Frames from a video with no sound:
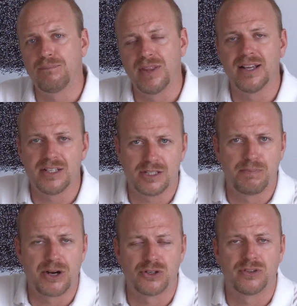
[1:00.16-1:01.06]
uh,
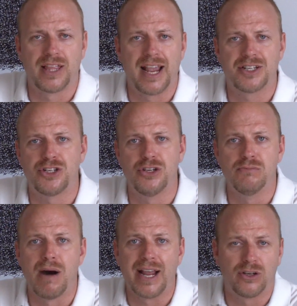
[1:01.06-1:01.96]
special thanks
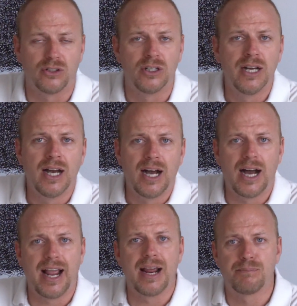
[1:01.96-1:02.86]
to Michael
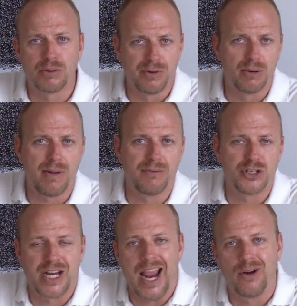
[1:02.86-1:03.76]
uh, and Premier
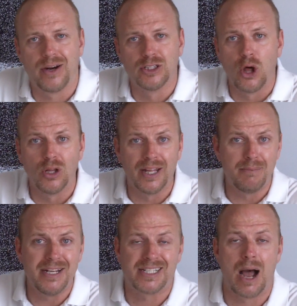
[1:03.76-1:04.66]
Beverage Catering. Lola
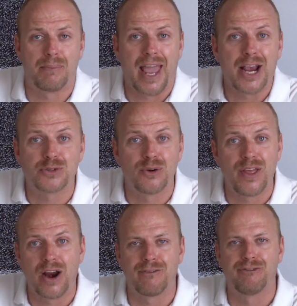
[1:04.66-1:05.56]
and these cupcakes
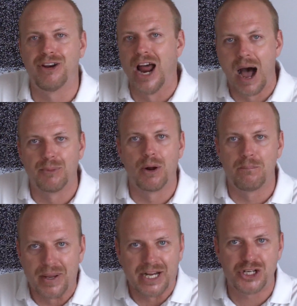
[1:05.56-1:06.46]
were there.
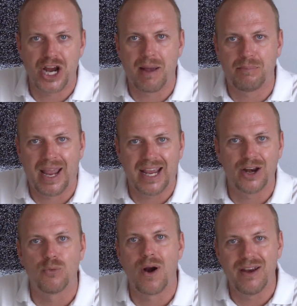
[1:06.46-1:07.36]
Phenomenal pink
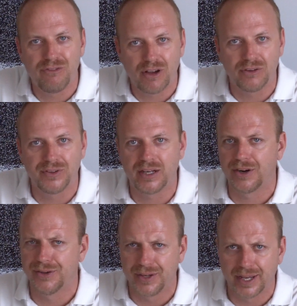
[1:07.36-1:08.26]
champagne and red
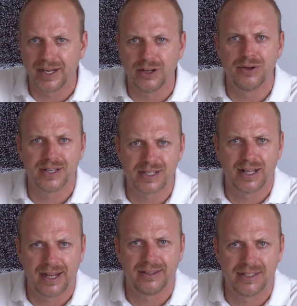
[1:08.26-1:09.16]
velvet. Are you kidding? Who
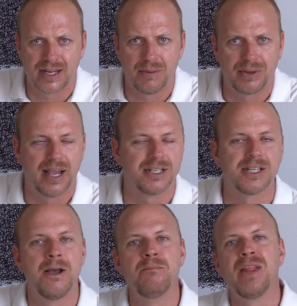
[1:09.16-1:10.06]
doesn't like these cupcakes?